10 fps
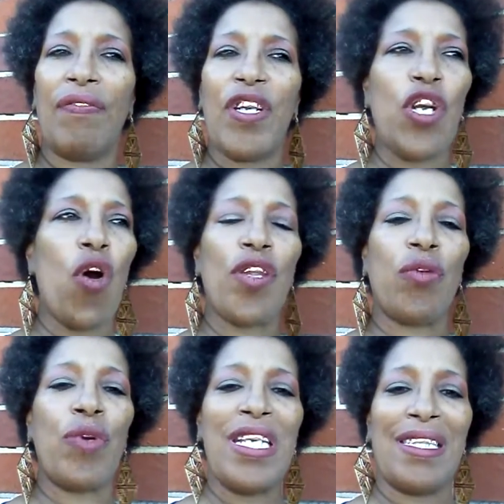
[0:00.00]
for no
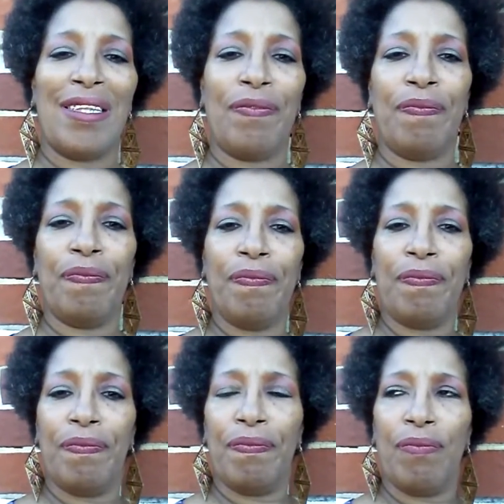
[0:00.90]
other reason,
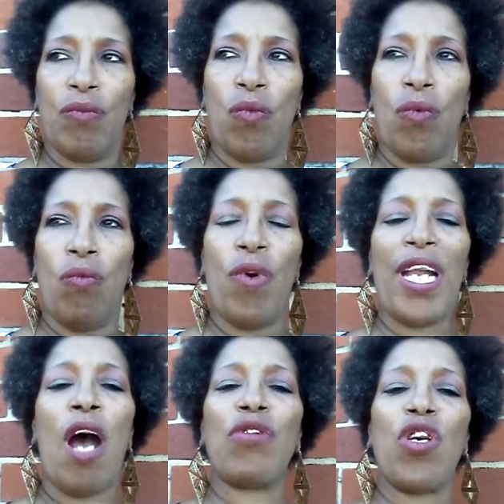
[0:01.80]

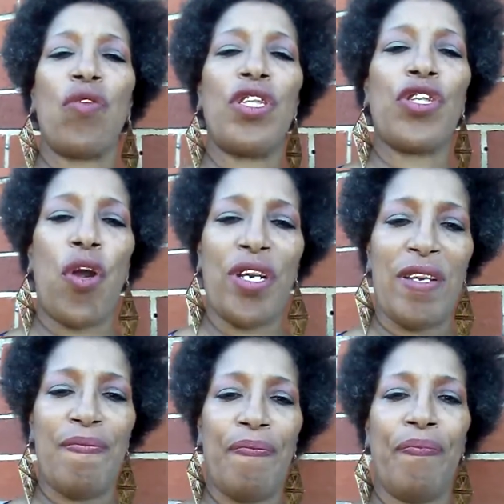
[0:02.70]
when I was on the
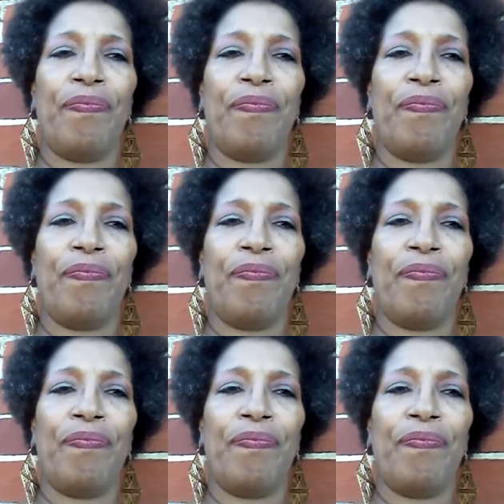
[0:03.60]
journey,